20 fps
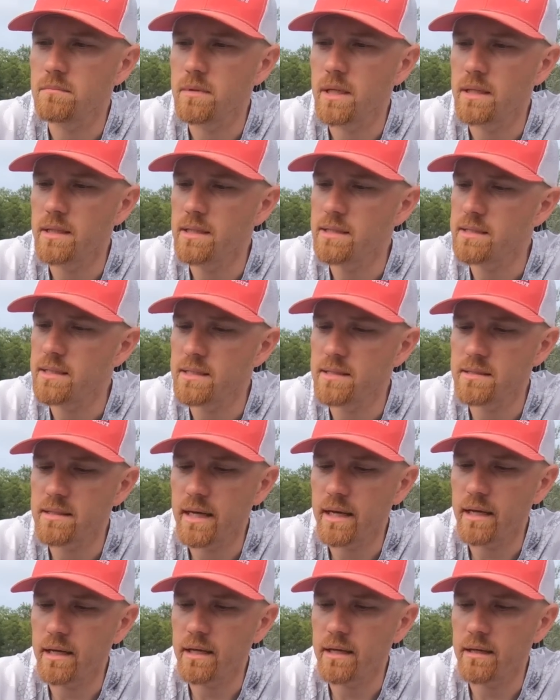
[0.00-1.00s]
And this is
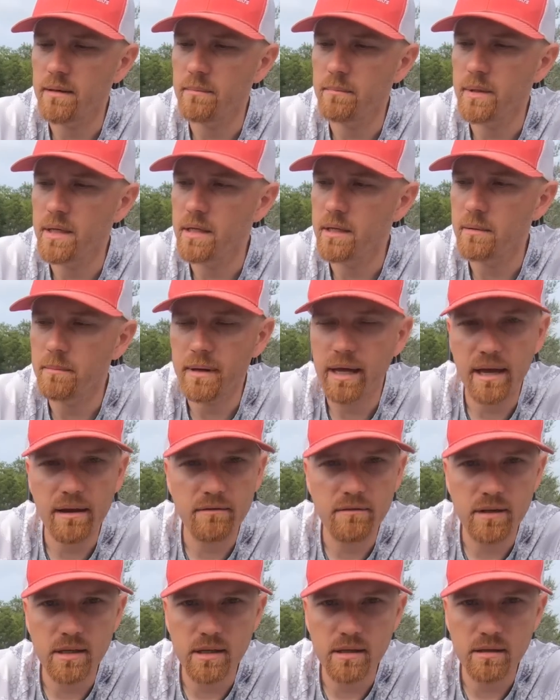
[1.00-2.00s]
a medium
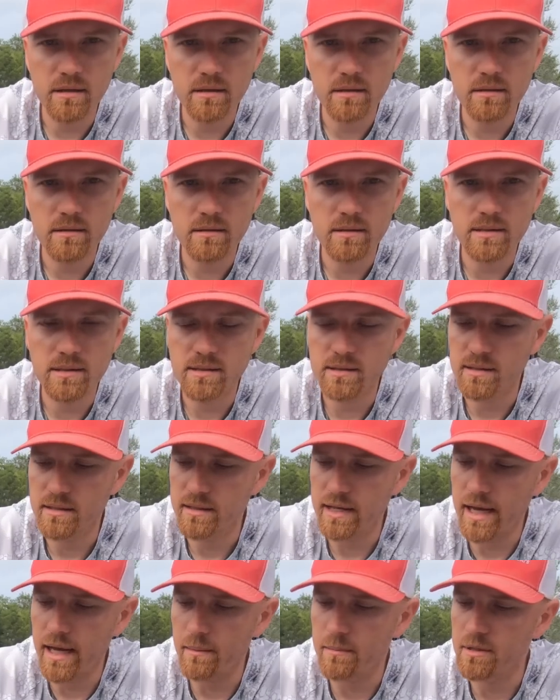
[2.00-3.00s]
heavy. This is a
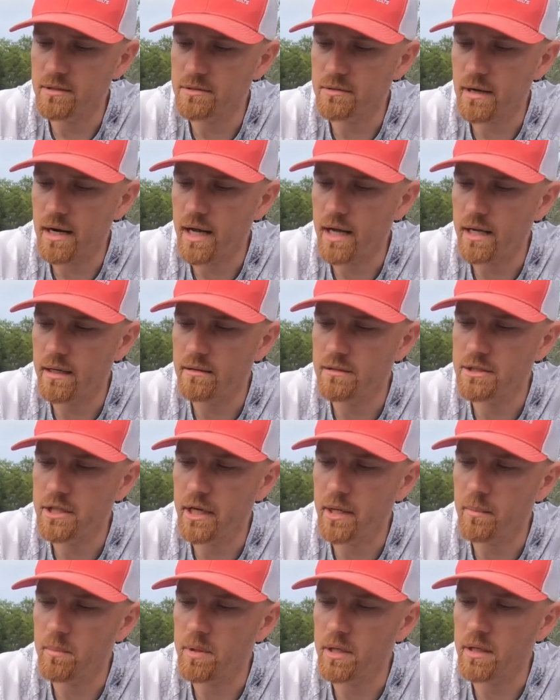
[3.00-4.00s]
Dobbins rod,
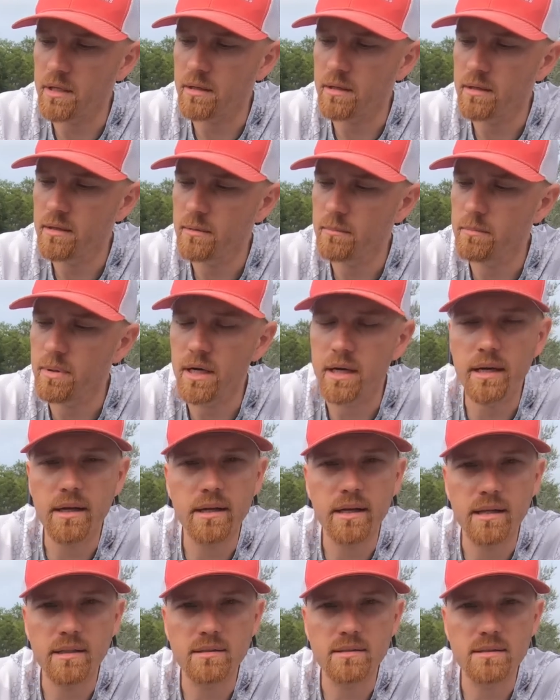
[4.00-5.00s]
Champion, but
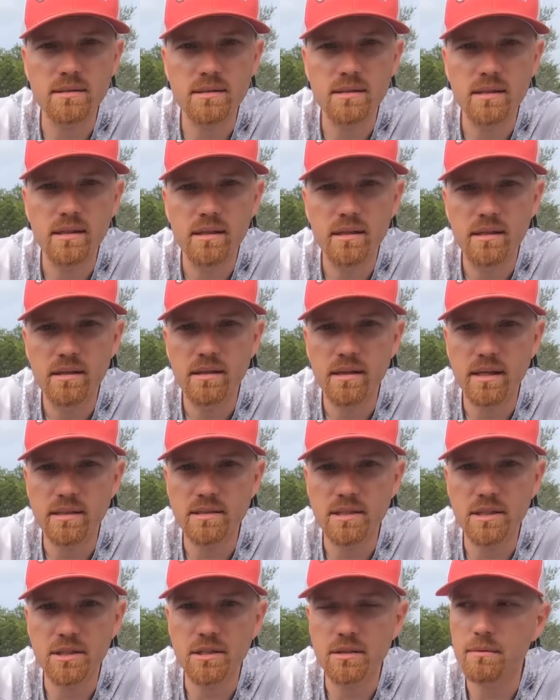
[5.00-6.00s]
it's
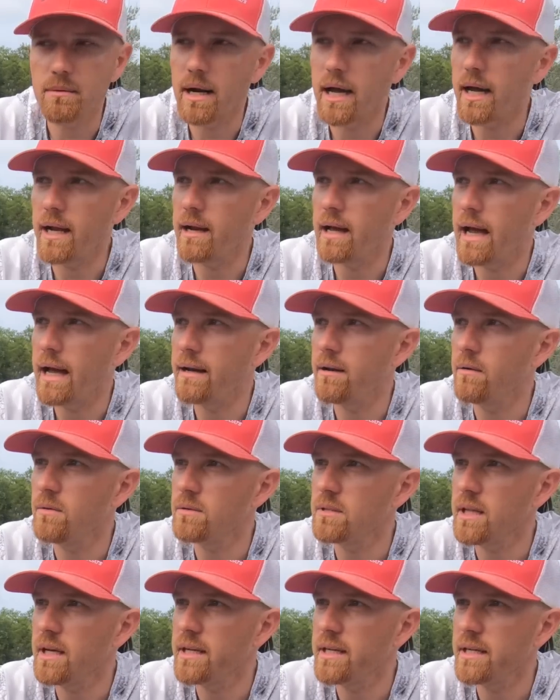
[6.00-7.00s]
a good rod. I
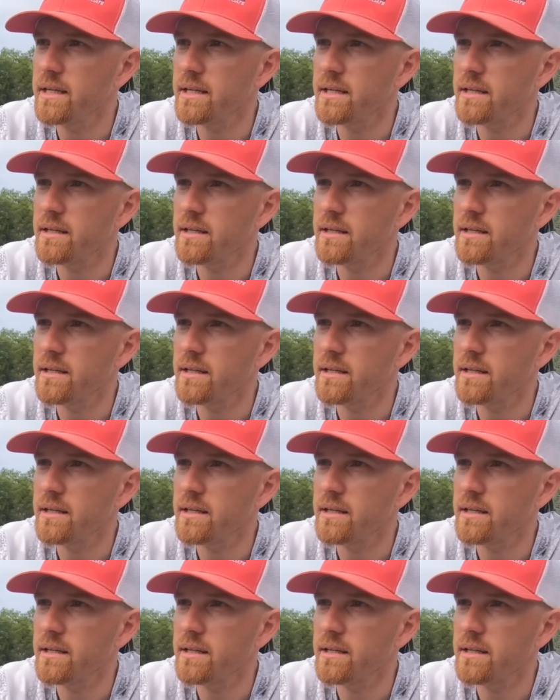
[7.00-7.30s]
don't like